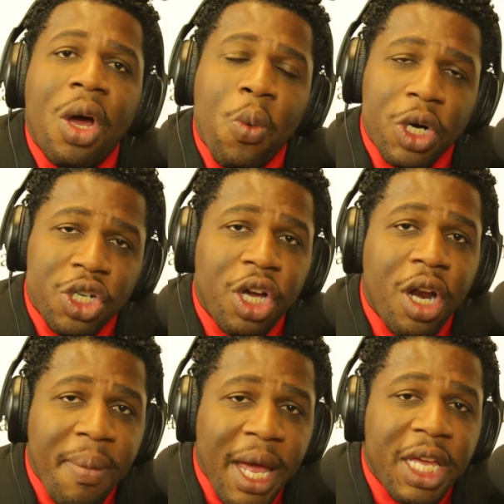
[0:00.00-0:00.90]
what you're going
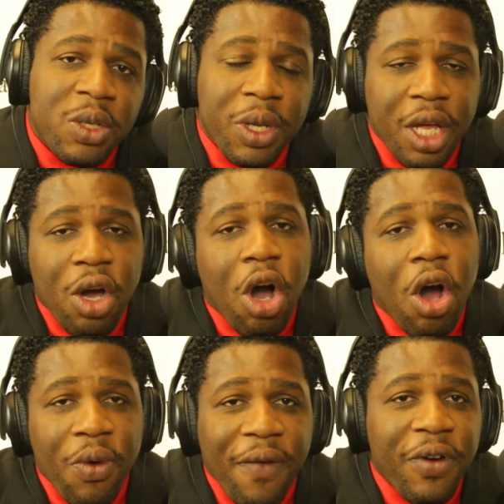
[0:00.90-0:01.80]
to make is what they
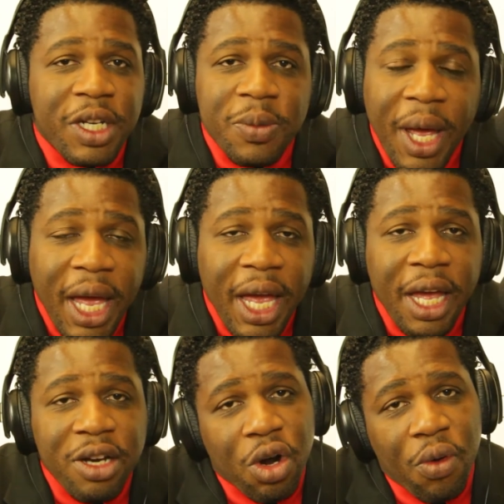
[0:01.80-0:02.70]
call a reference
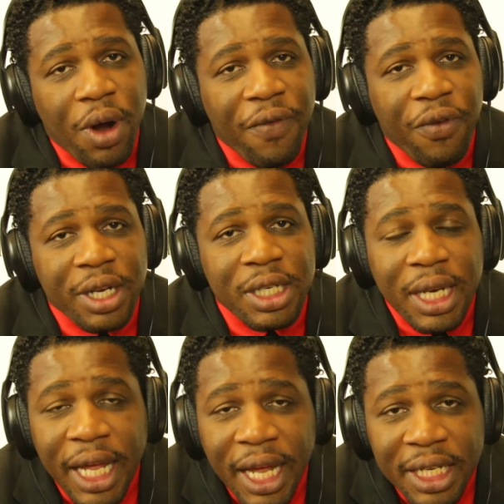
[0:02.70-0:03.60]
page or a reference
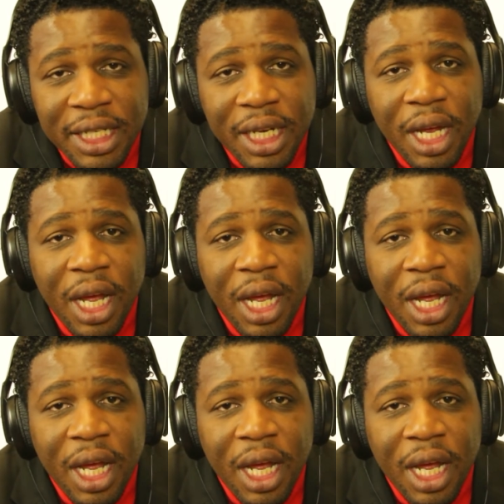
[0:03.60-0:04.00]
list.